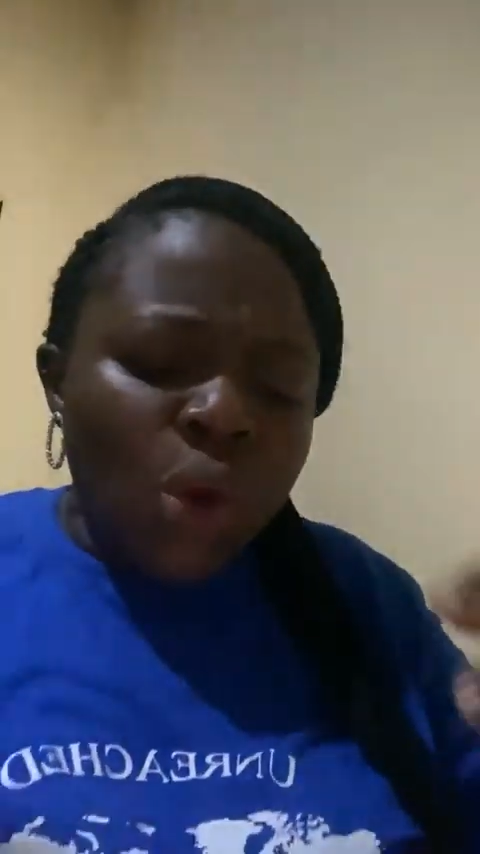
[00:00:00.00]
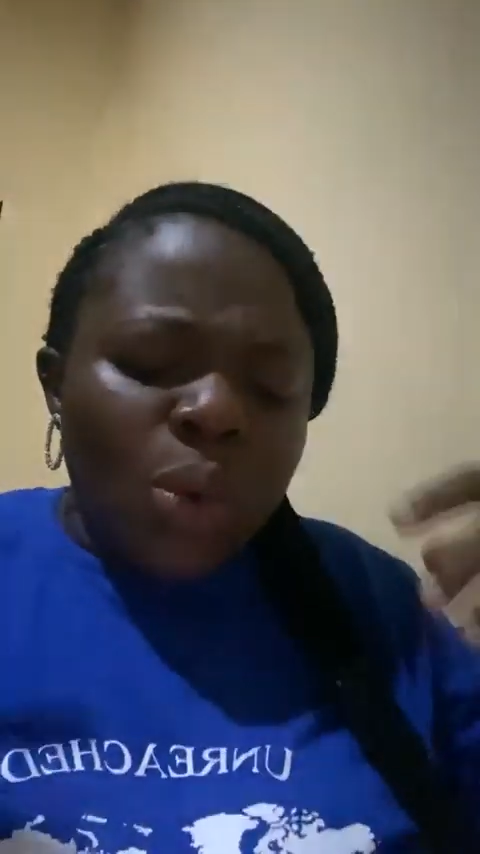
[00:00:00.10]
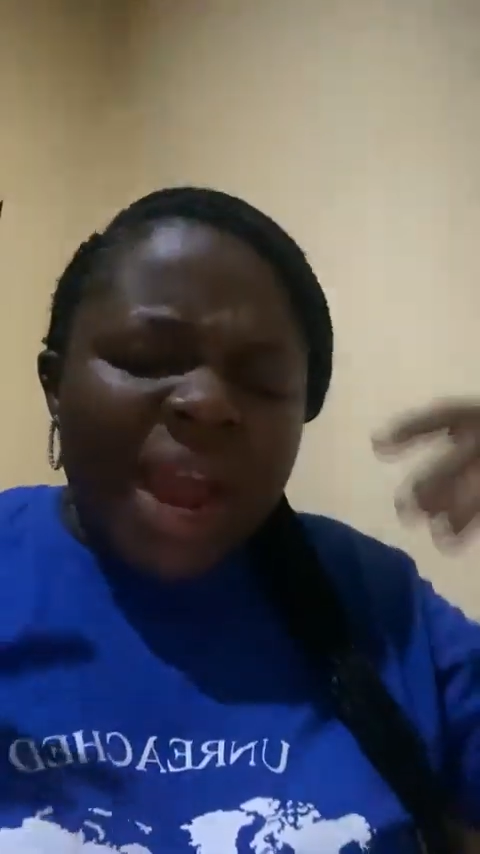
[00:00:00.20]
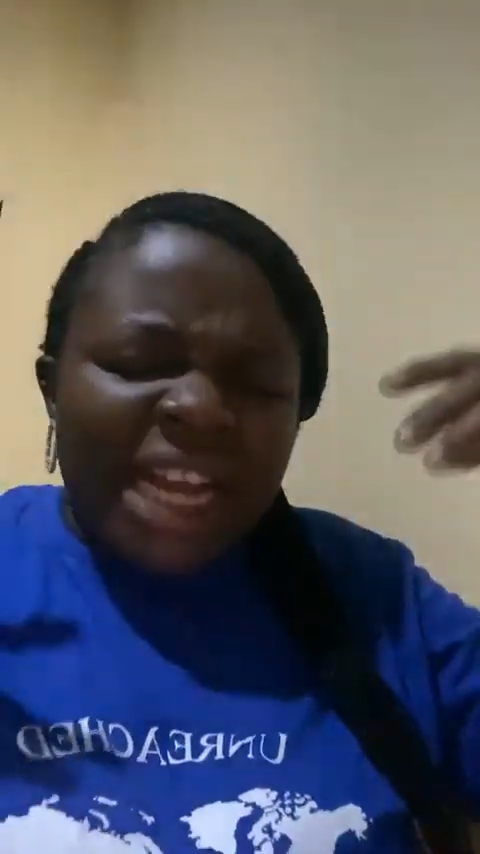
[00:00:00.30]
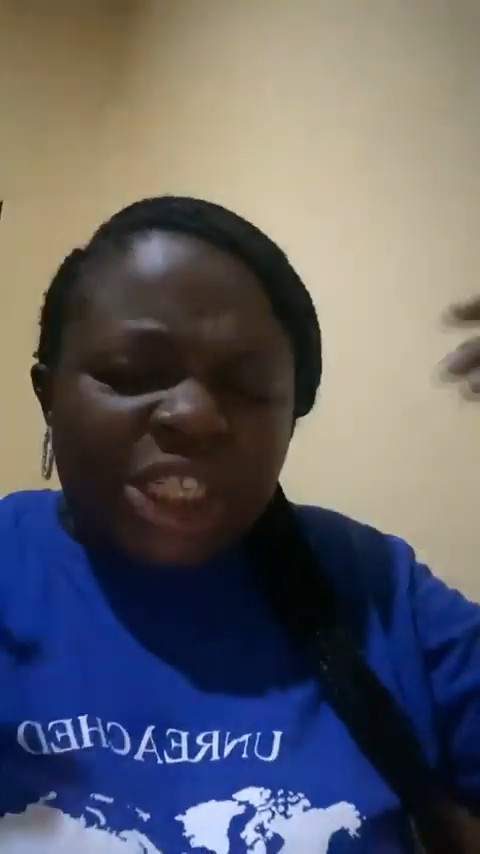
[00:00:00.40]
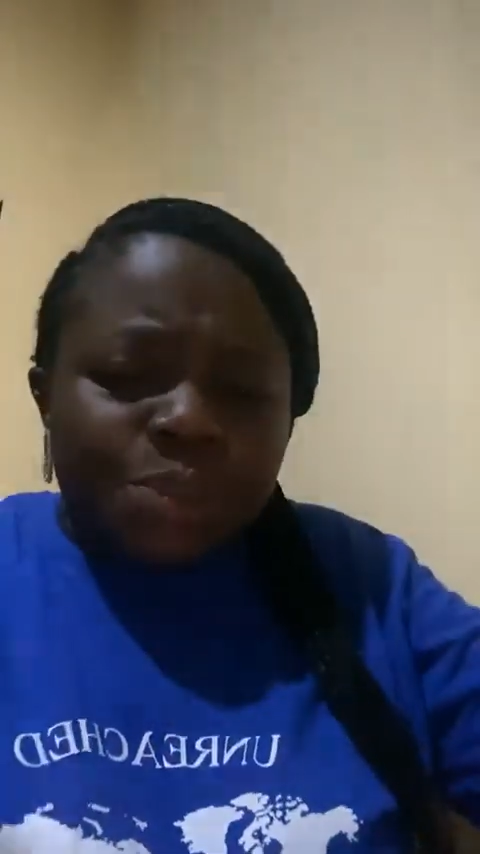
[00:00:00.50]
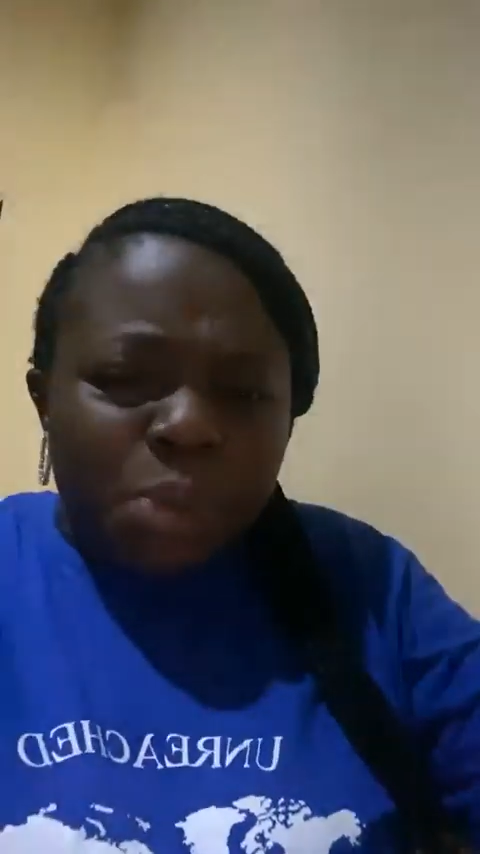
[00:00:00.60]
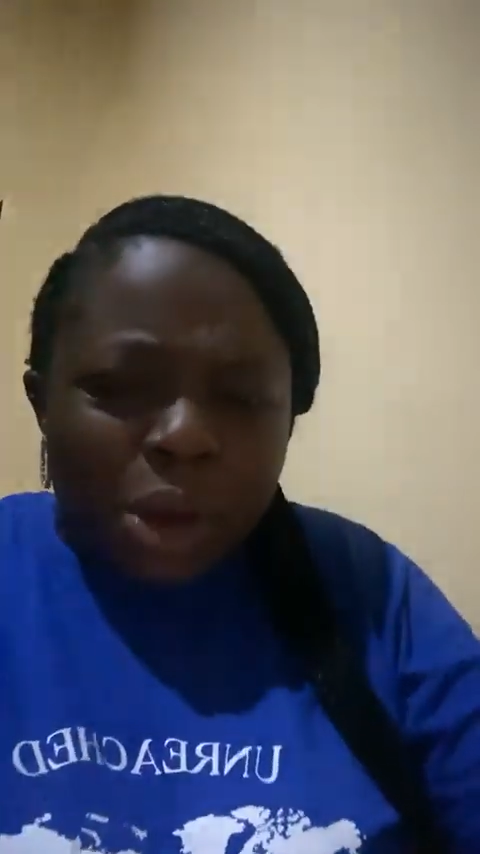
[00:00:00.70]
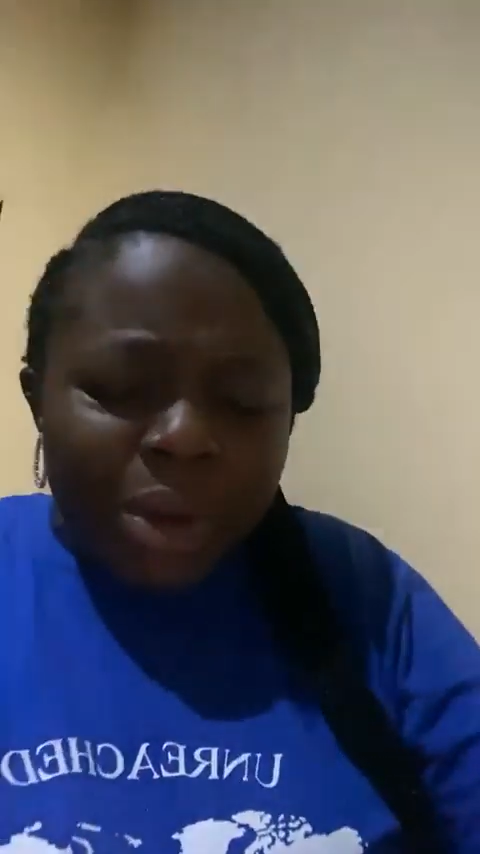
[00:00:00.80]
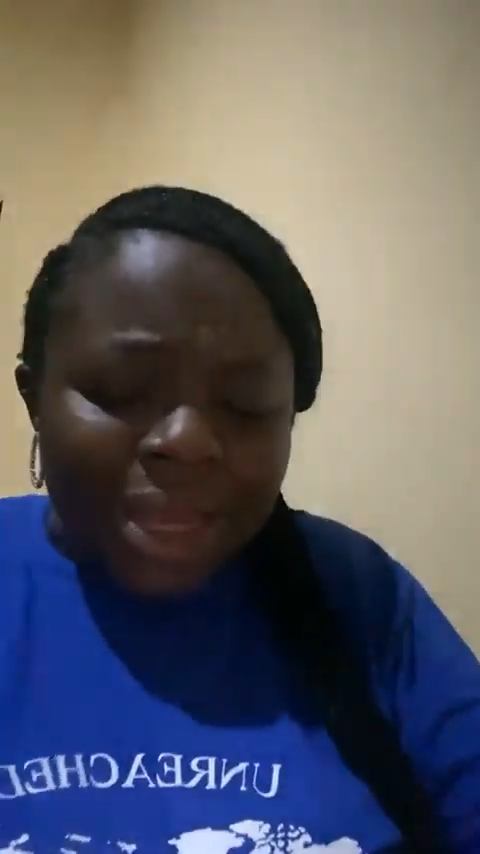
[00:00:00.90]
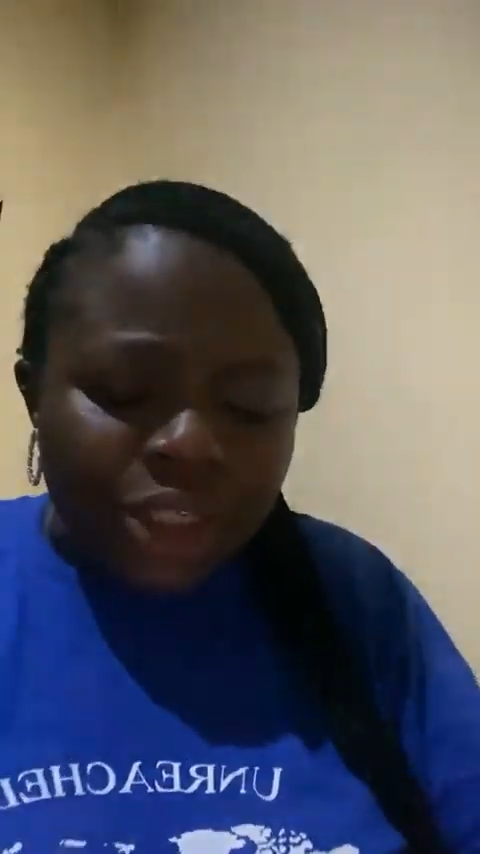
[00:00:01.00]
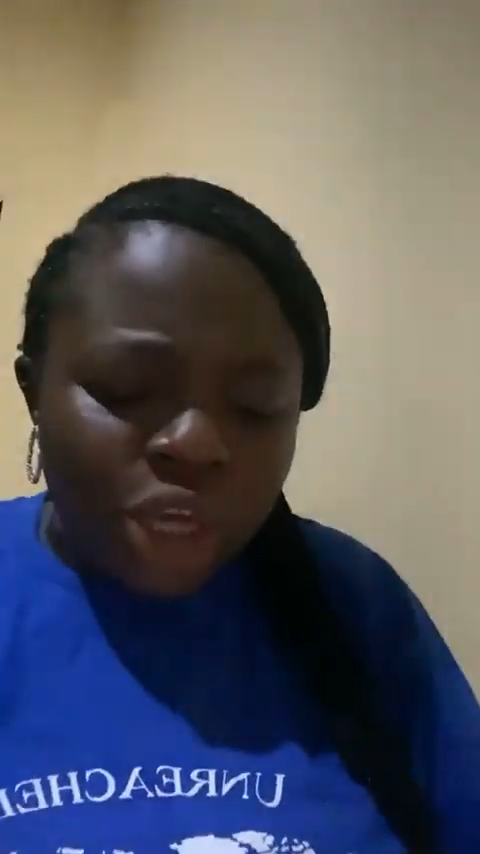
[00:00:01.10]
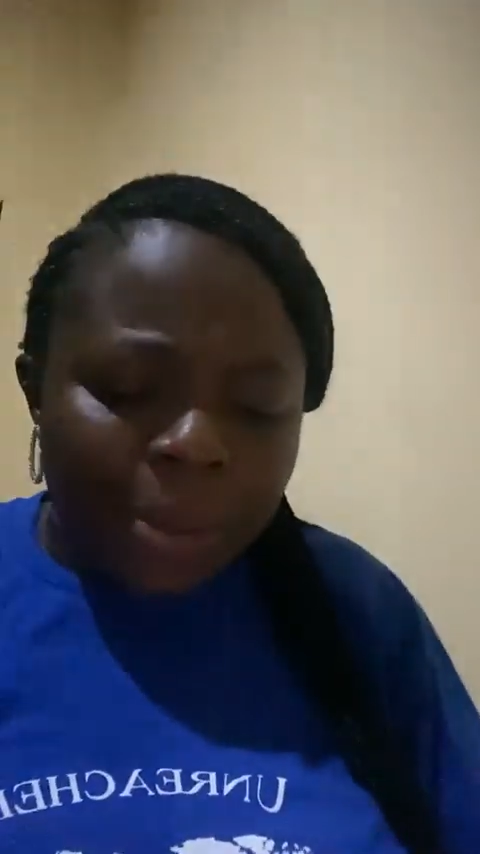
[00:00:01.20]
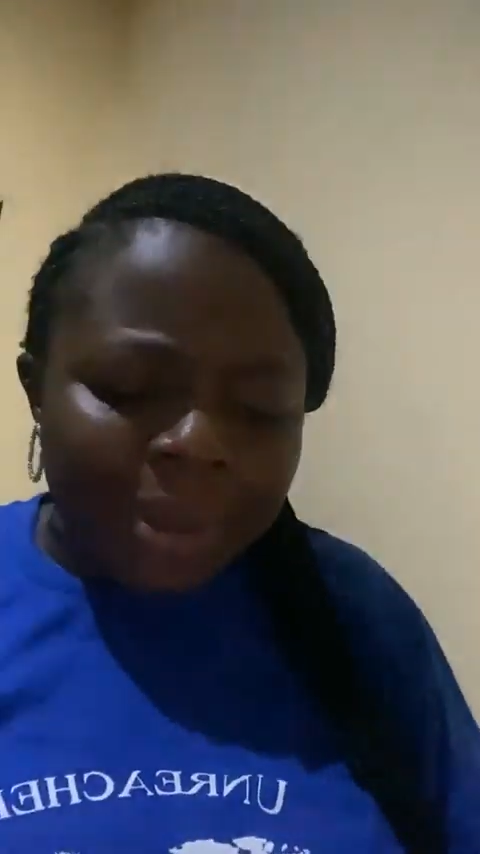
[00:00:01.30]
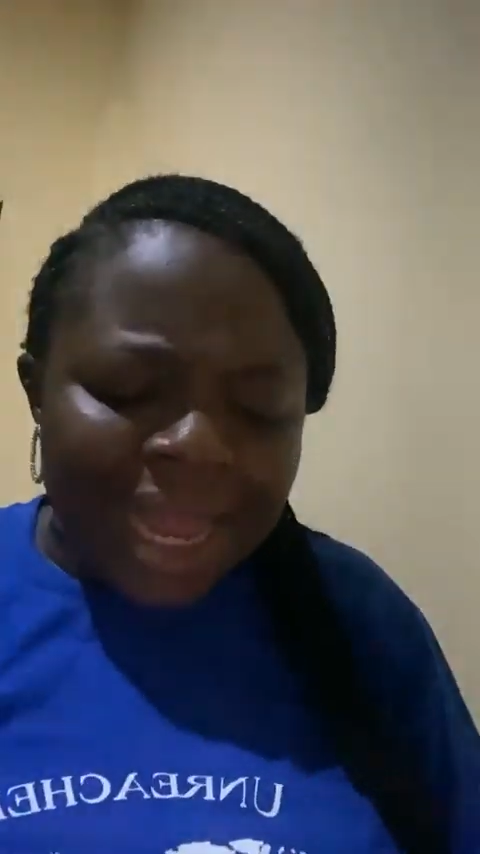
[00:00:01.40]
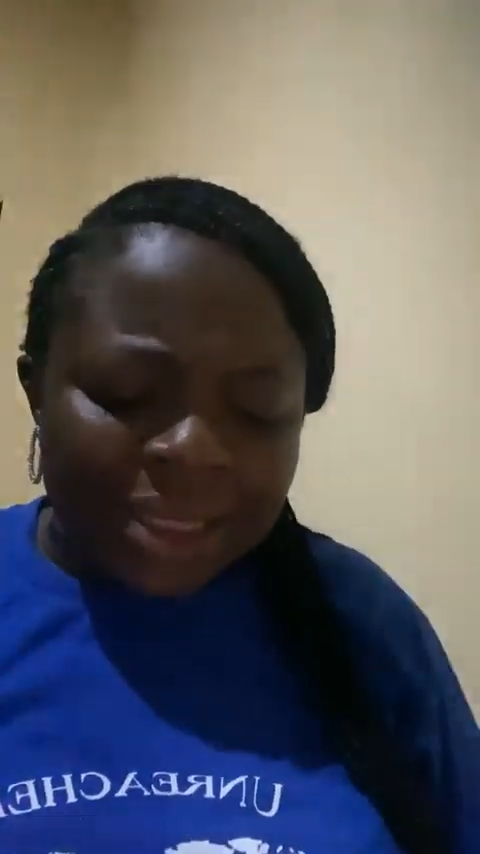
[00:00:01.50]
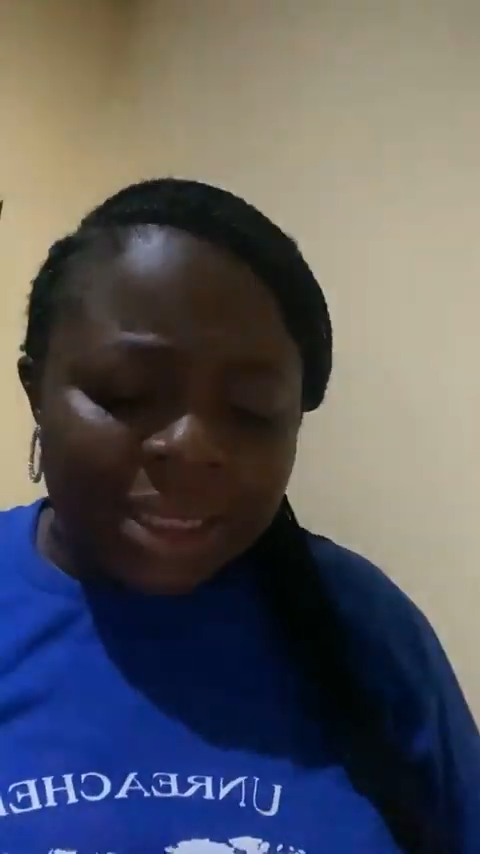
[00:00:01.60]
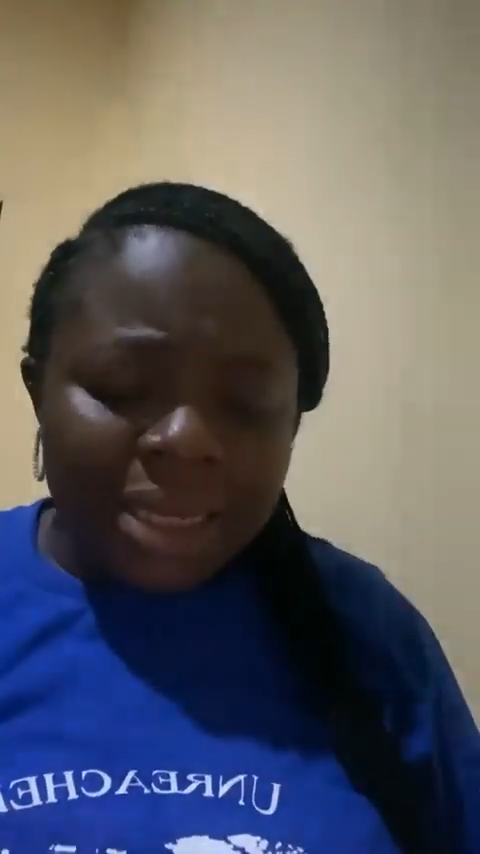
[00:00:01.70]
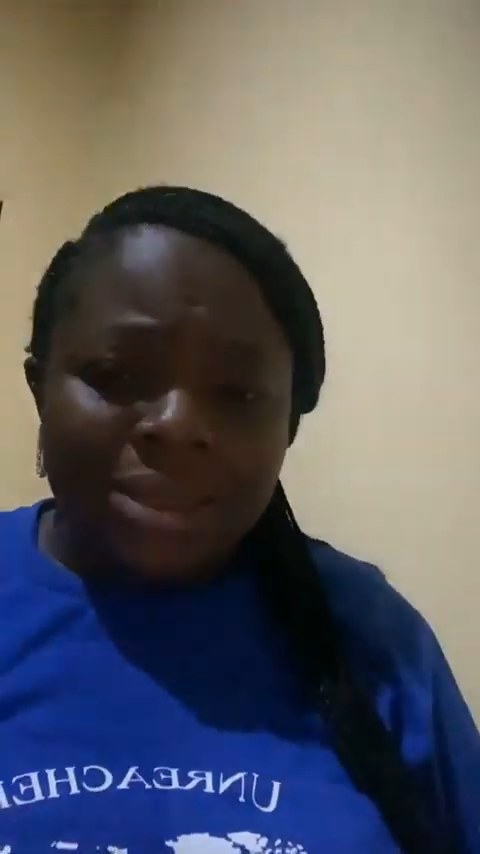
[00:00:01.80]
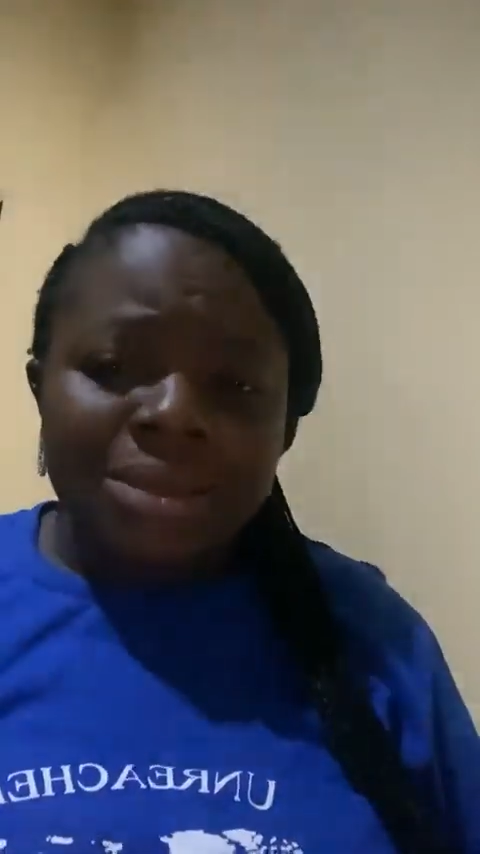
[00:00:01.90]
will experience your
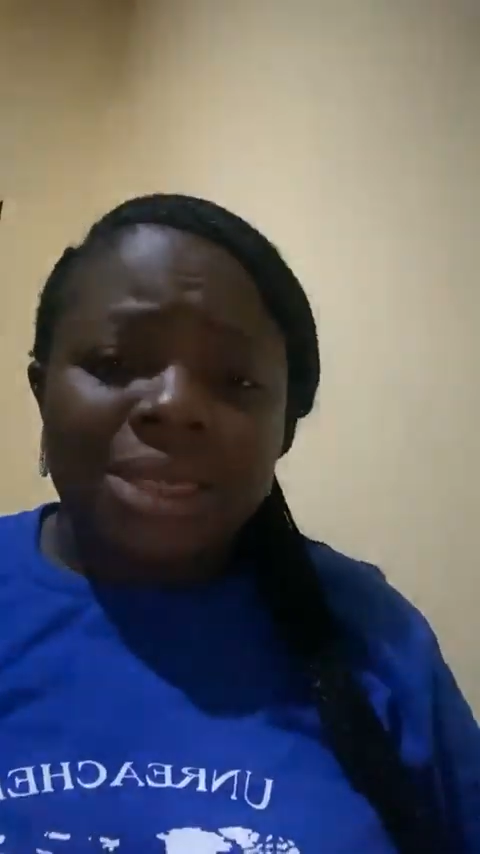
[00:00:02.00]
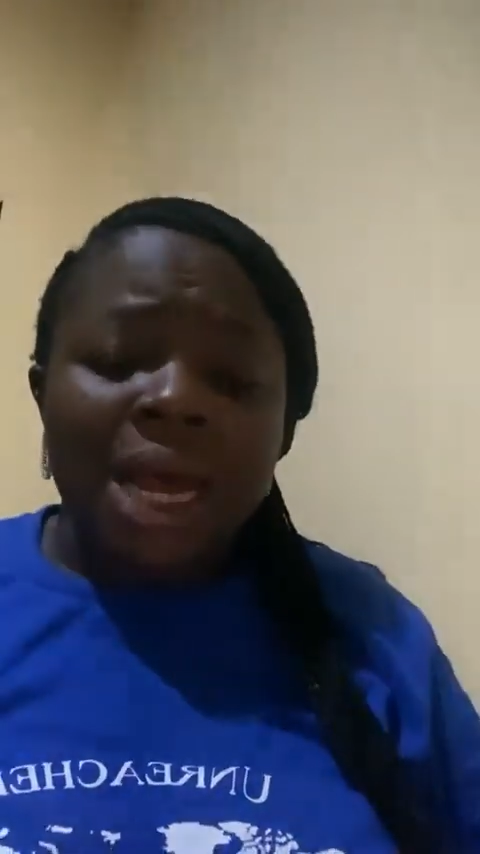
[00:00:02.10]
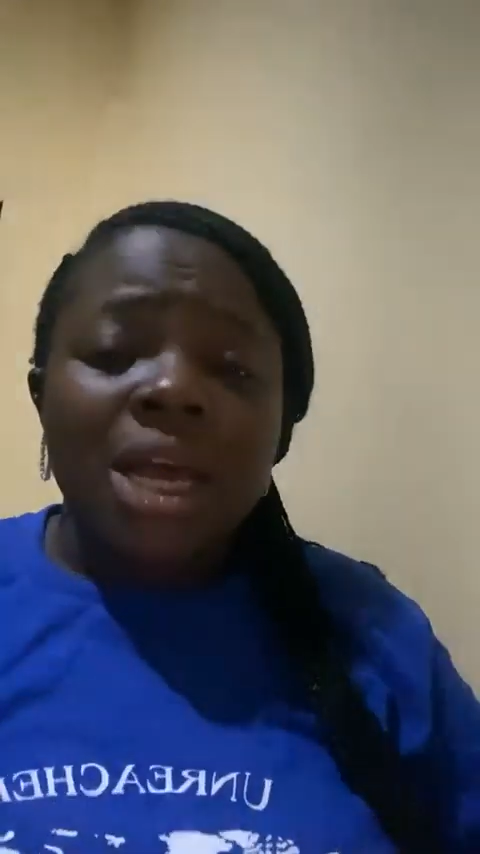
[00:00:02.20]
blessings.